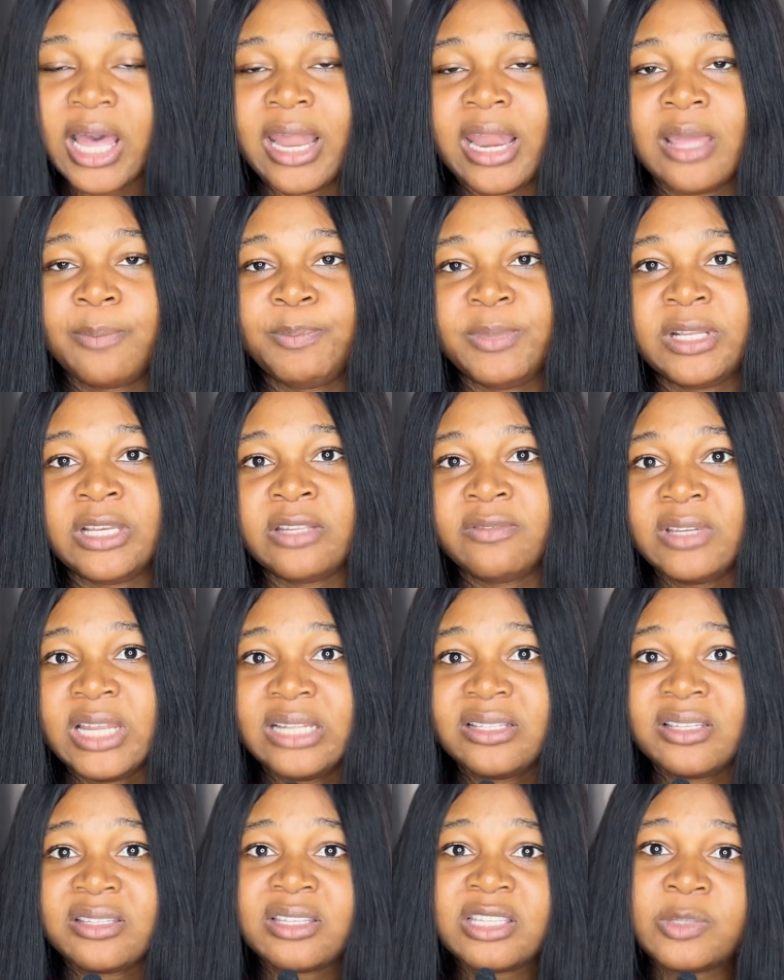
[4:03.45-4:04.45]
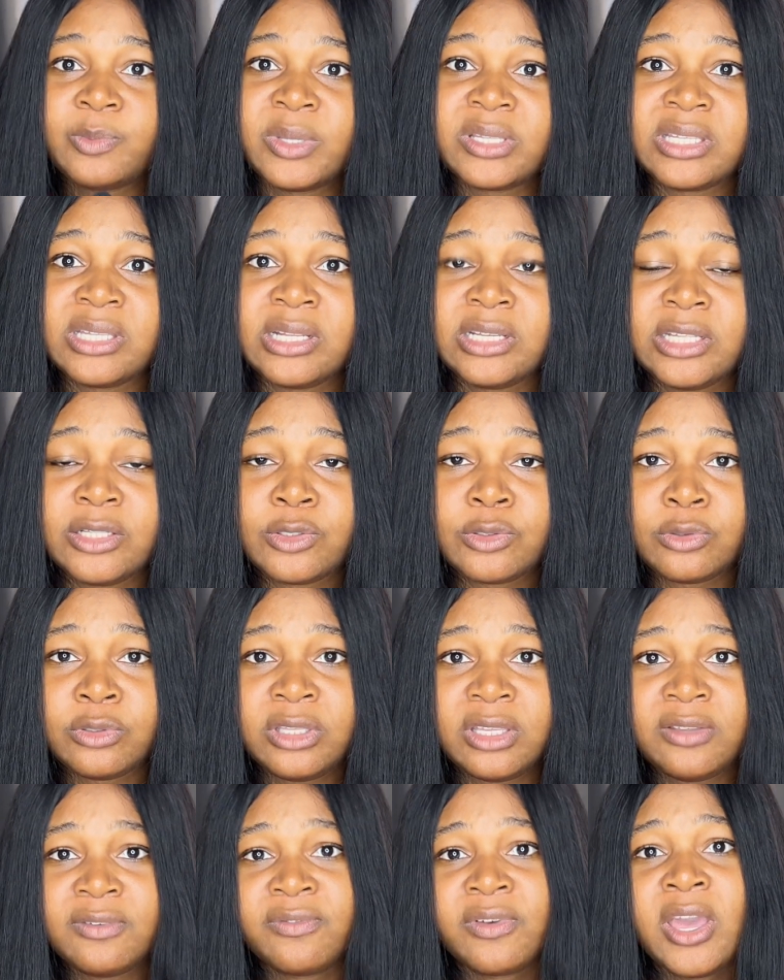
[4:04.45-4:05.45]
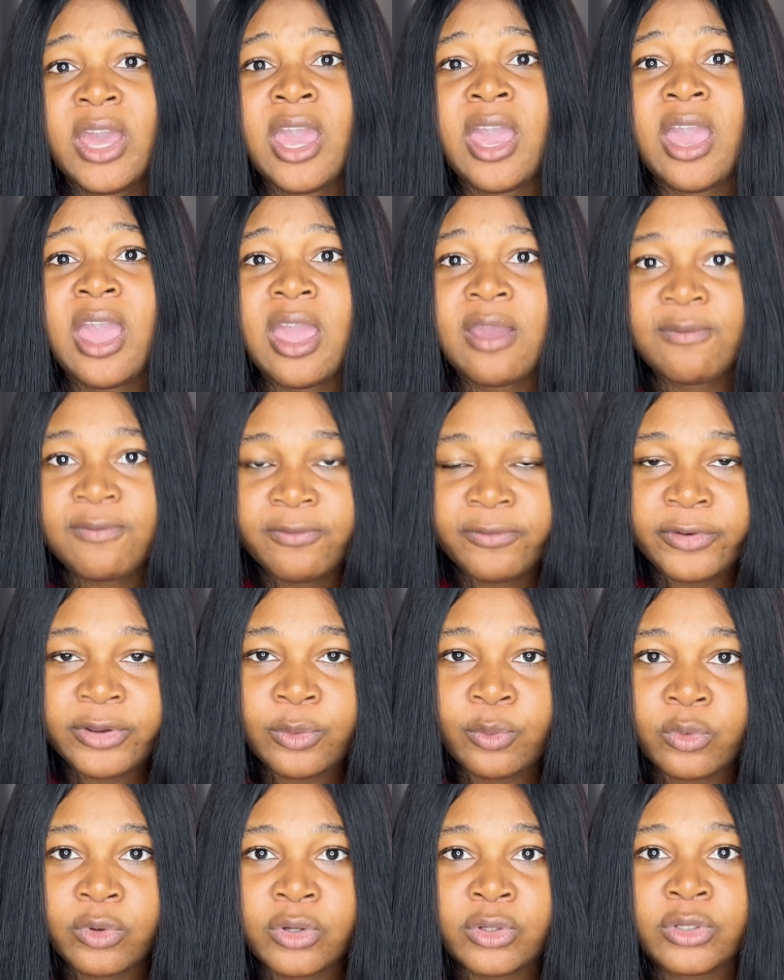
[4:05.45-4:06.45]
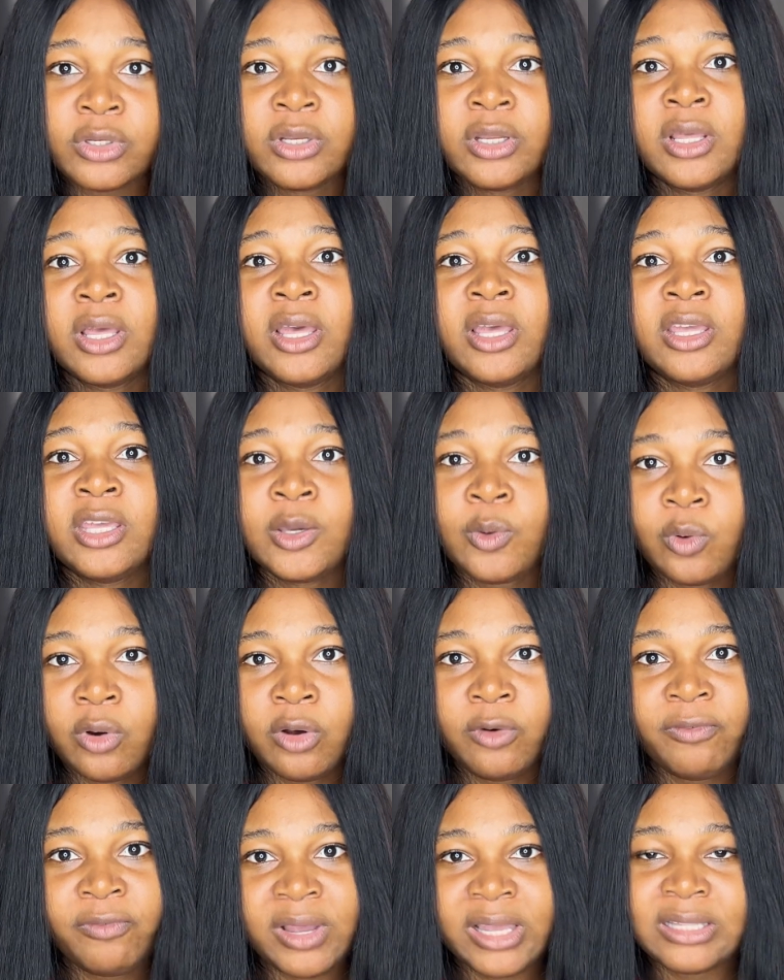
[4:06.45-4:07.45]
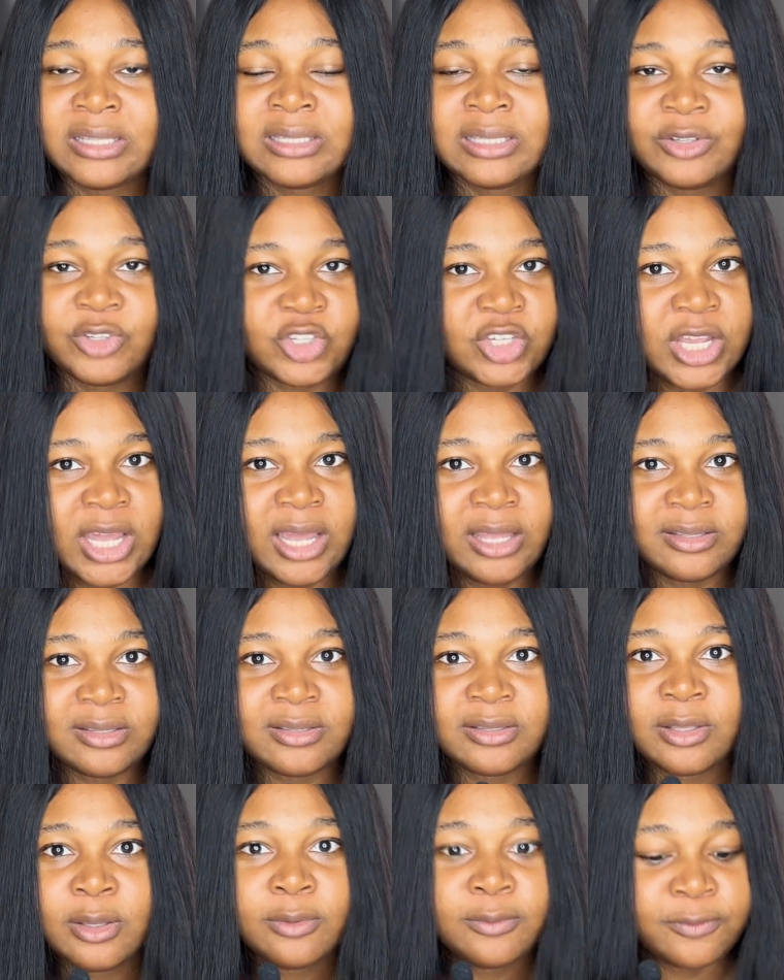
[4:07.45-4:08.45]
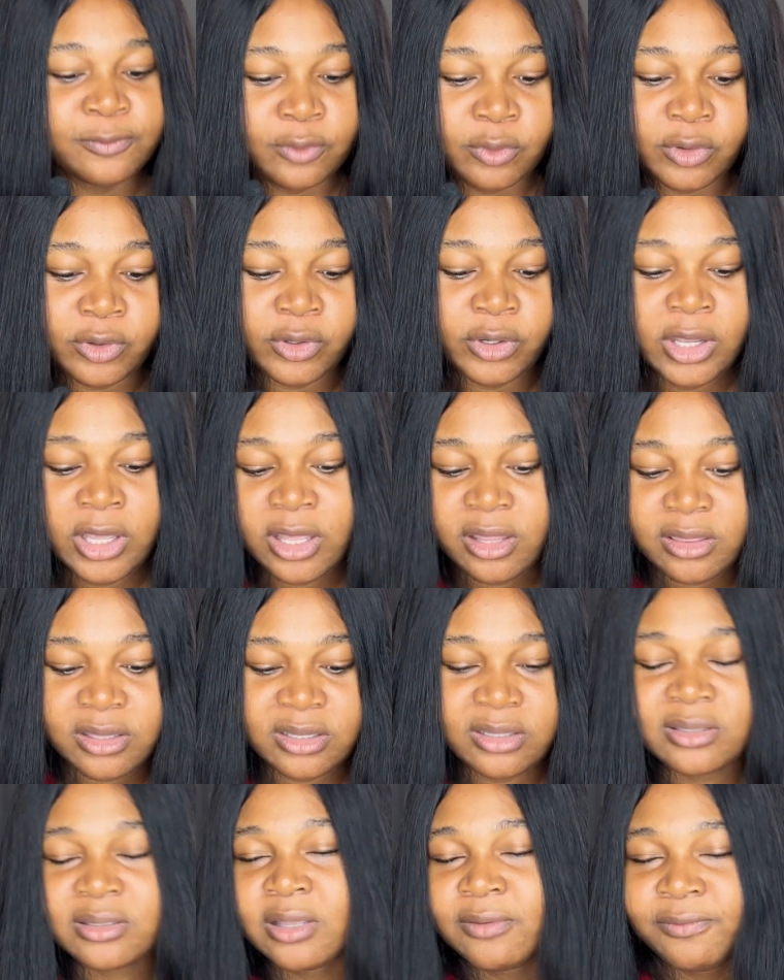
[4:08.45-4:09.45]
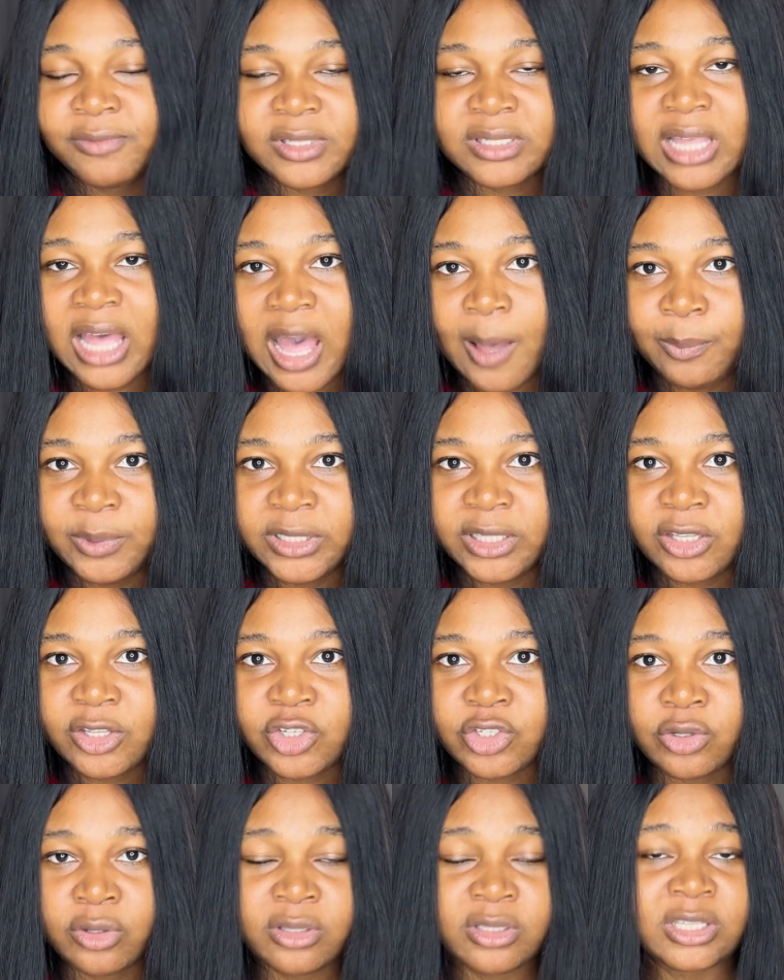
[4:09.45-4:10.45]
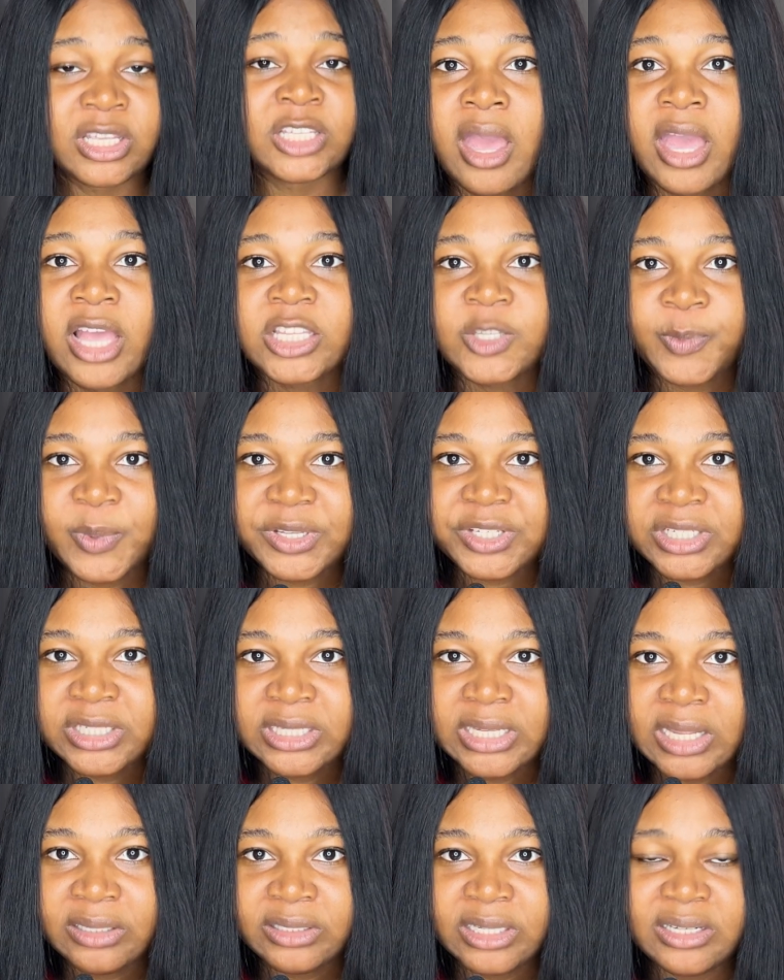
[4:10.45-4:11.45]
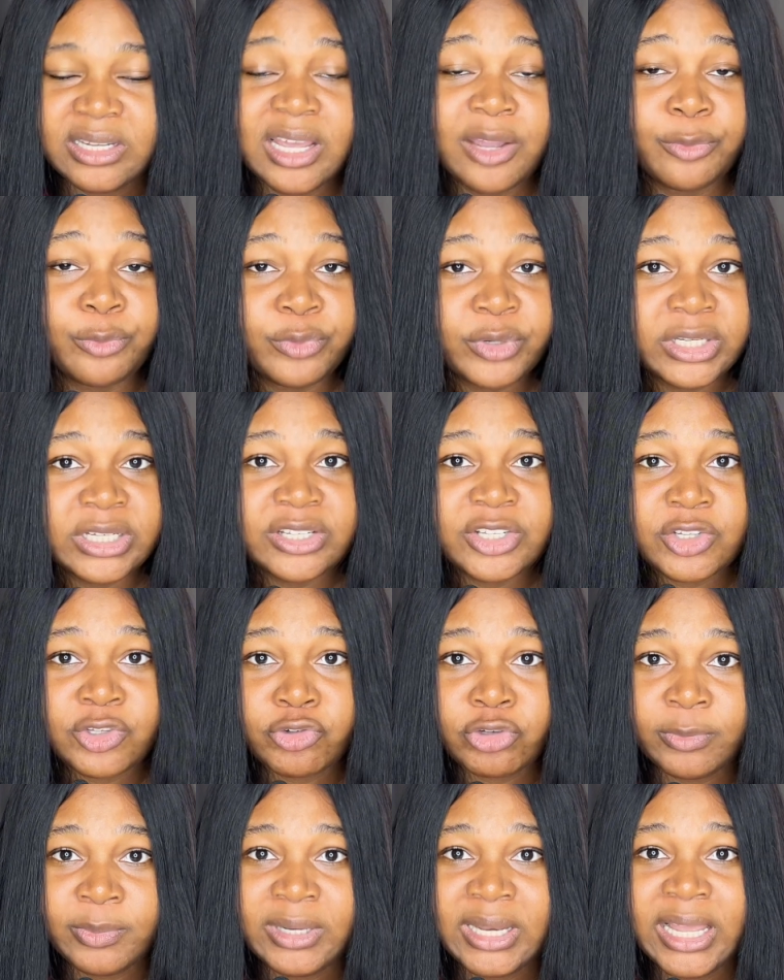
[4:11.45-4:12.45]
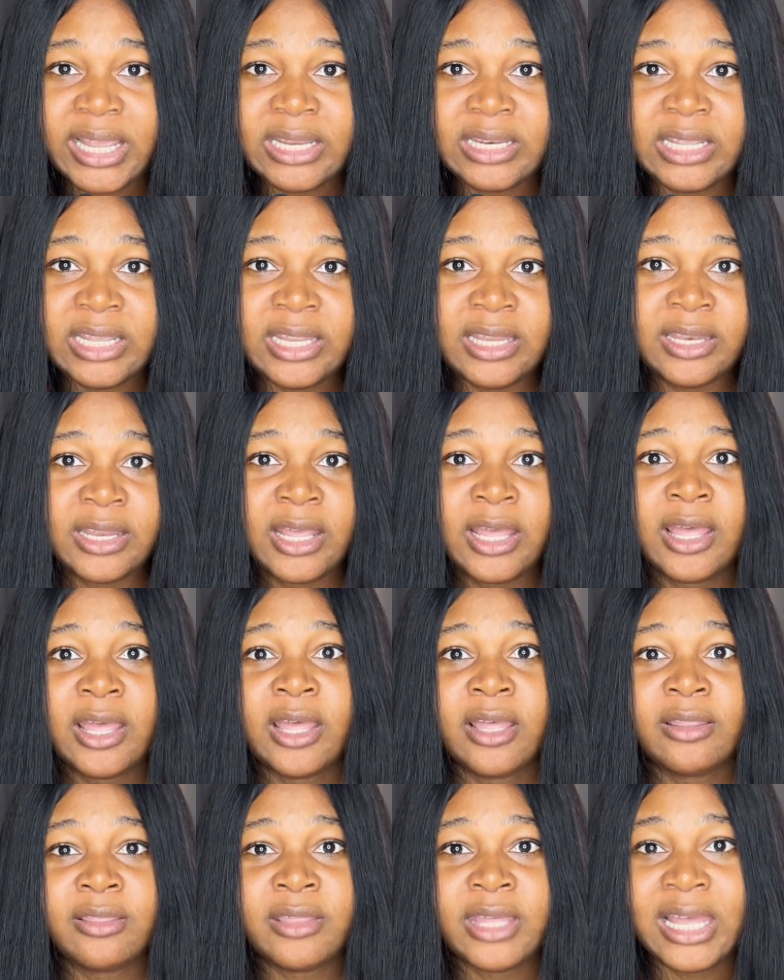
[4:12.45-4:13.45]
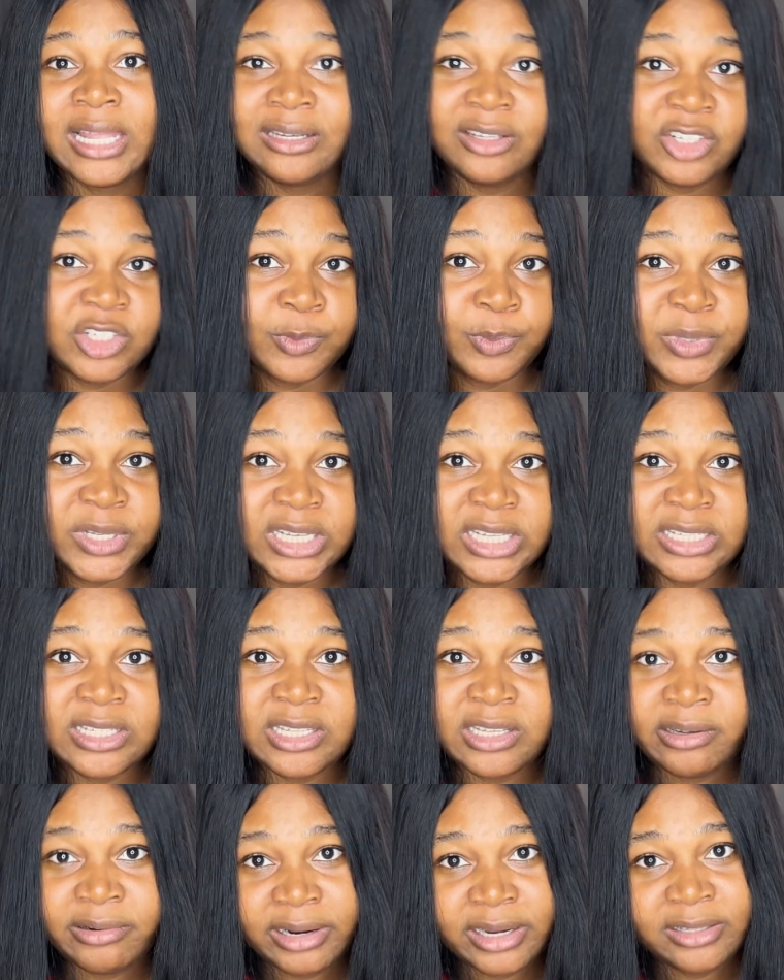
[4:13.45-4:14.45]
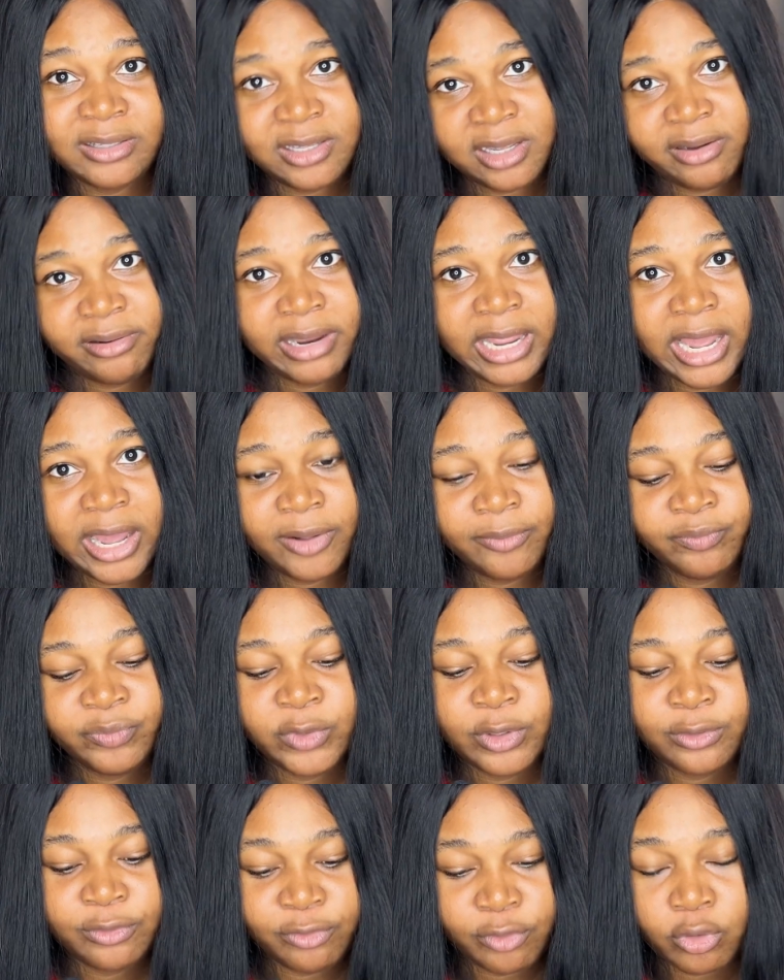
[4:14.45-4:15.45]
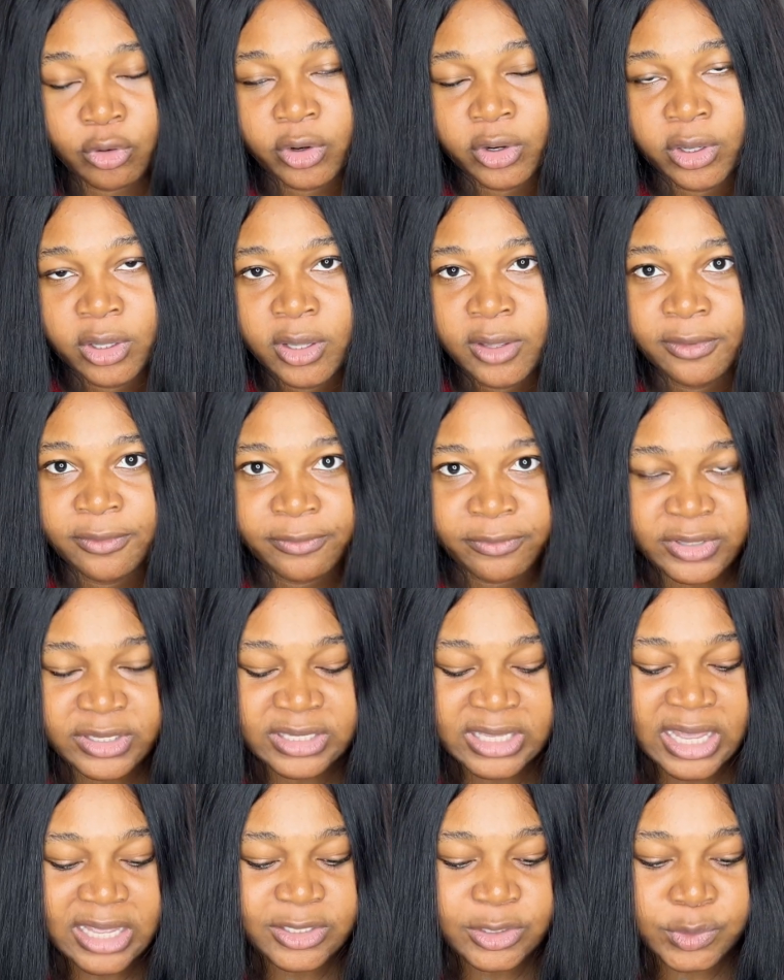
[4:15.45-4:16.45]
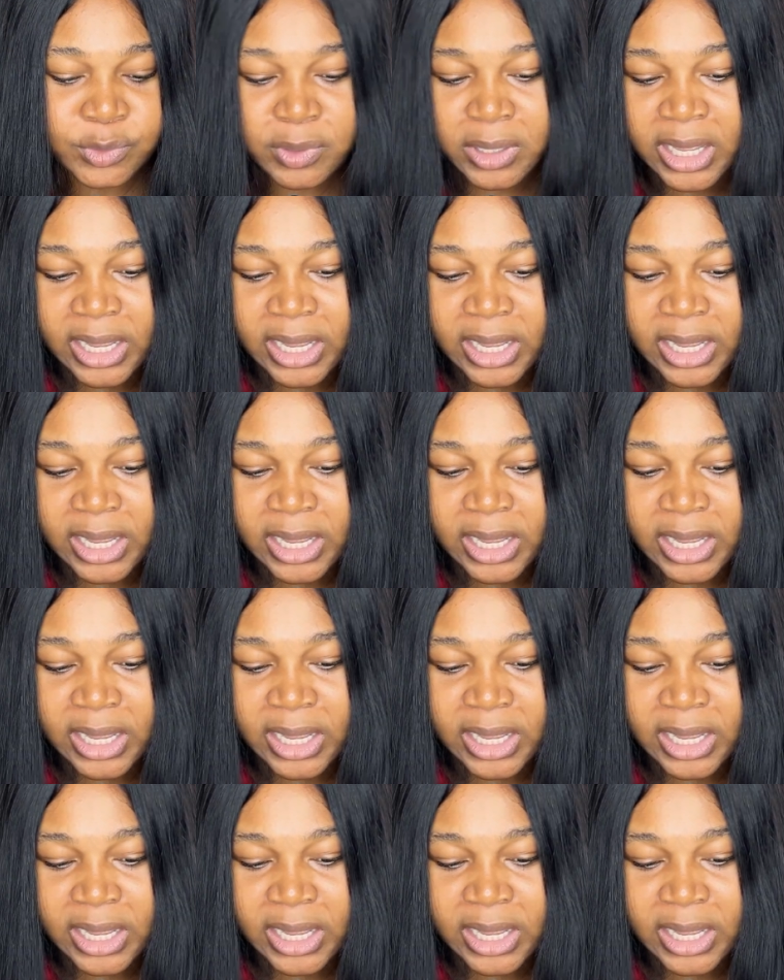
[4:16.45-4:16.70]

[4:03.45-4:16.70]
And I believe that this is basically to give everyone equal fighting chance for these visa applications, especially now that they are really streamlining the eligibility criteria for visas to